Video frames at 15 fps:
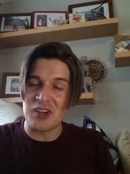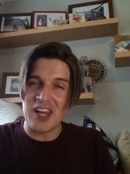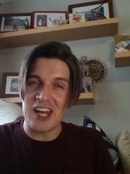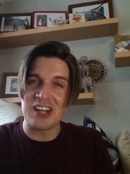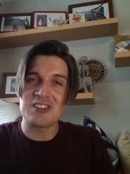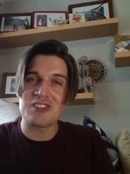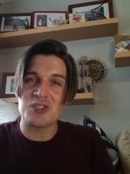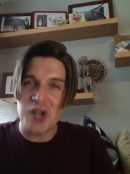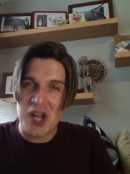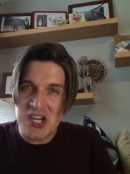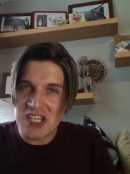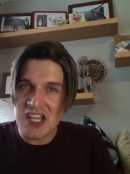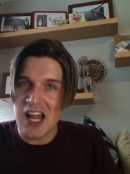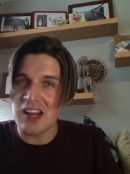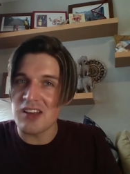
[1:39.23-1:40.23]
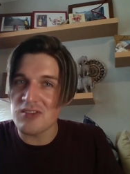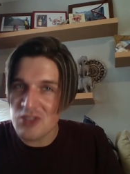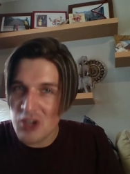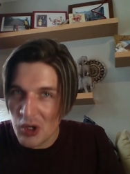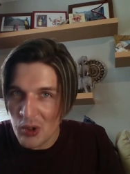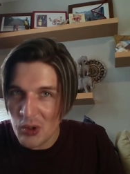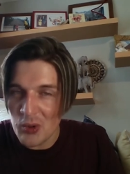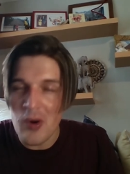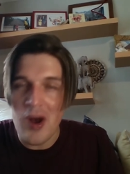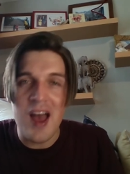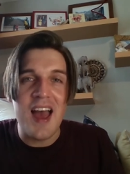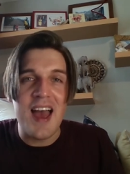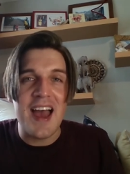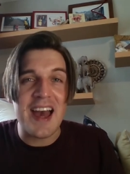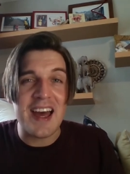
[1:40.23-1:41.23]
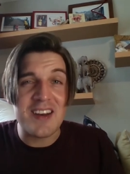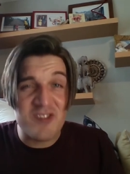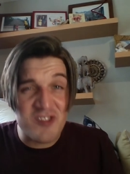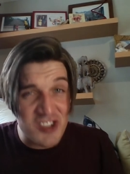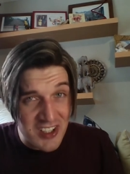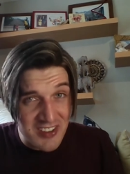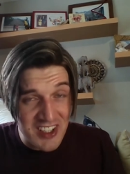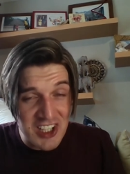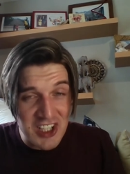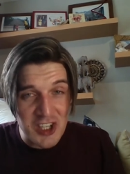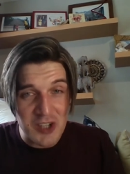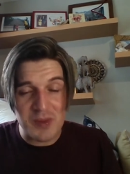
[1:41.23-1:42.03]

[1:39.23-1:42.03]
That looks trendy, that looks cool, and really, really good.